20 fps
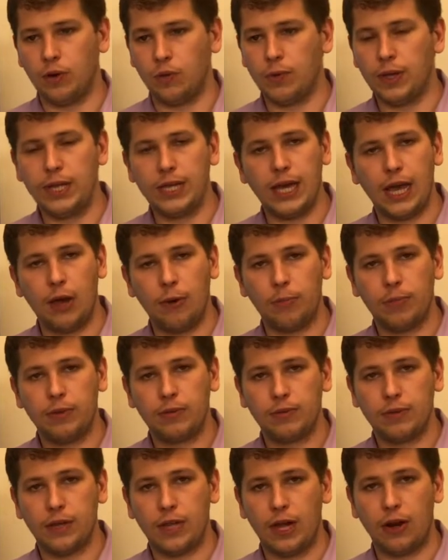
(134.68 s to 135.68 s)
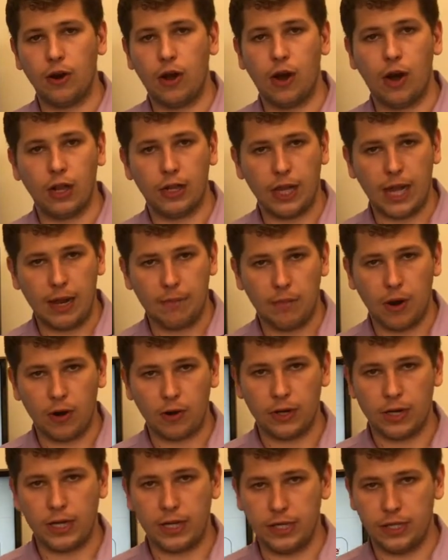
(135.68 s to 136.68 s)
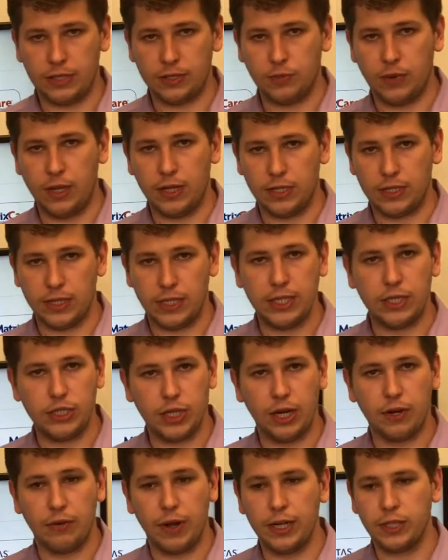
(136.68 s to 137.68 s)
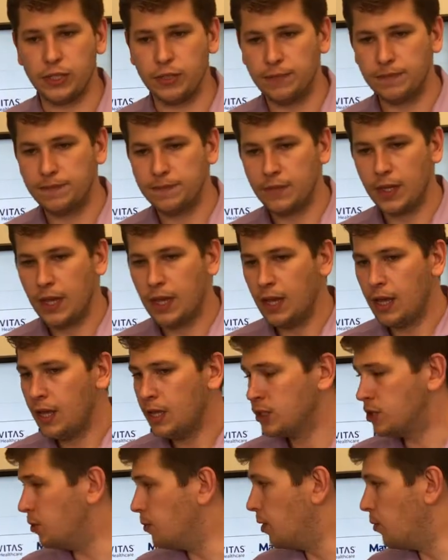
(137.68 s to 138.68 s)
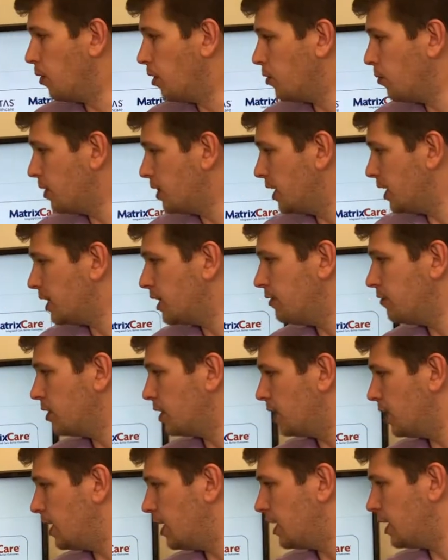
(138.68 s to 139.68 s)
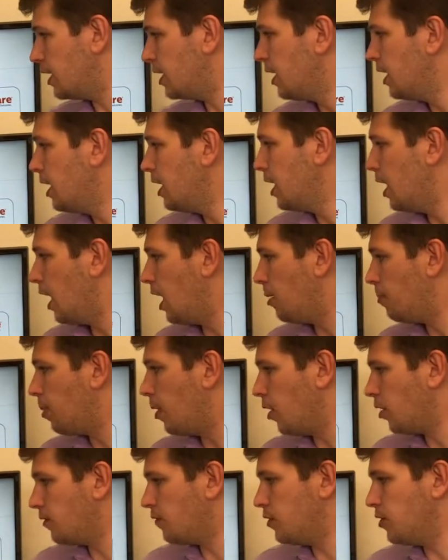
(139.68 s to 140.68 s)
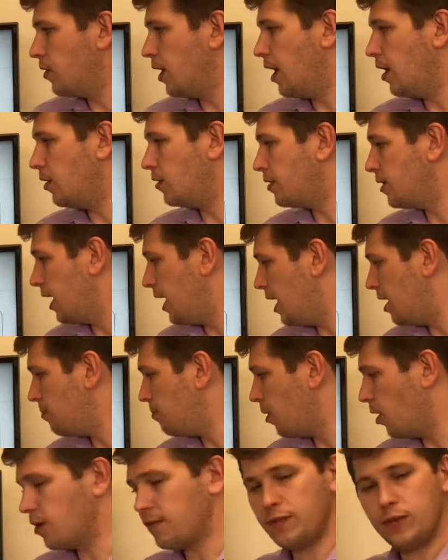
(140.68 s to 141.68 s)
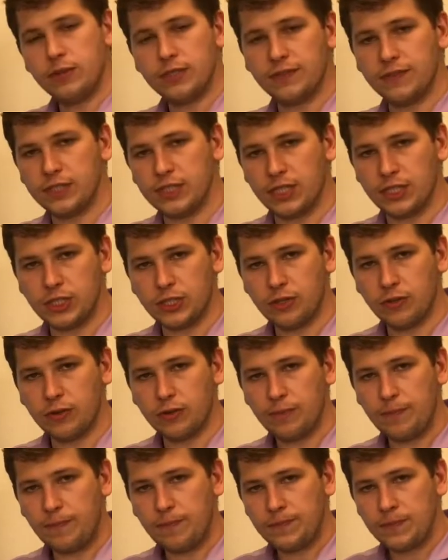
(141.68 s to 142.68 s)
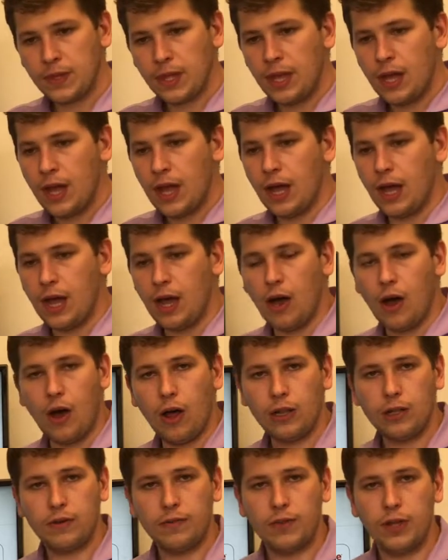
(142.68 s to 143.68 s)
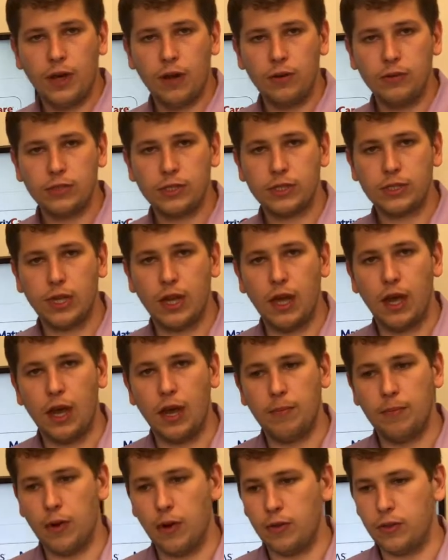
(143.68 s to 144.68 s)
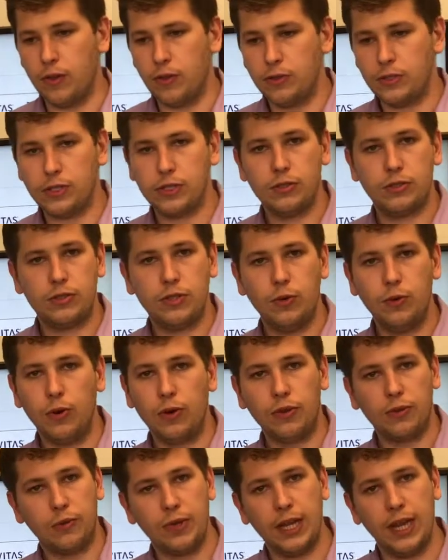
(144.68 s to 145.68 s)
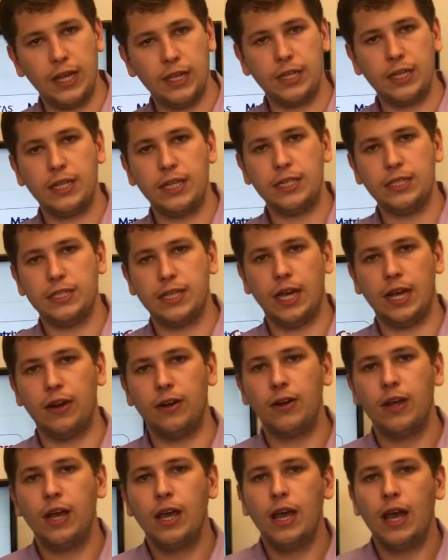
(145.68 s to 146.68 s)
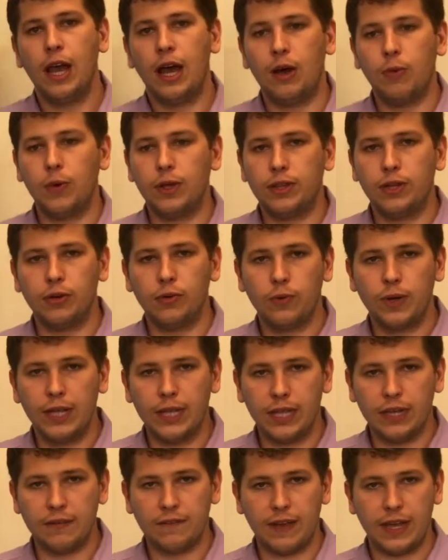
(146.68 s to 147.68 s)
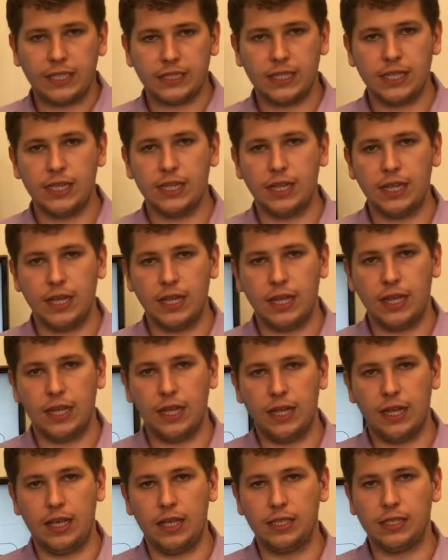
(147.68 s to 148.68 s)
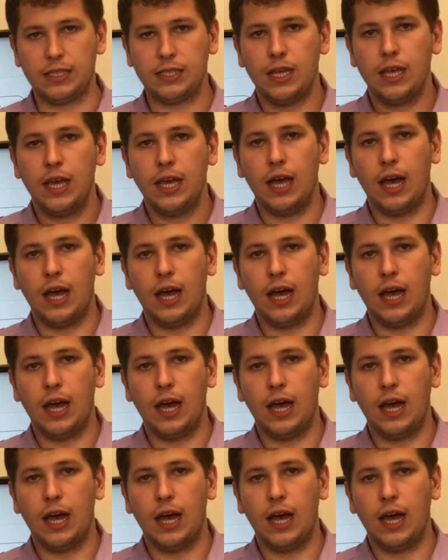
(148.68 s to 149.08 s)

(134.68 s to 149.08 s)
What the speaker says: really help their online marketing as well as lead generation. So we work with the Cleveland Clinic, Parkview Health, and Parkview's Physician Group. All of those are those 2 or 3 entities there. What they're really investing in is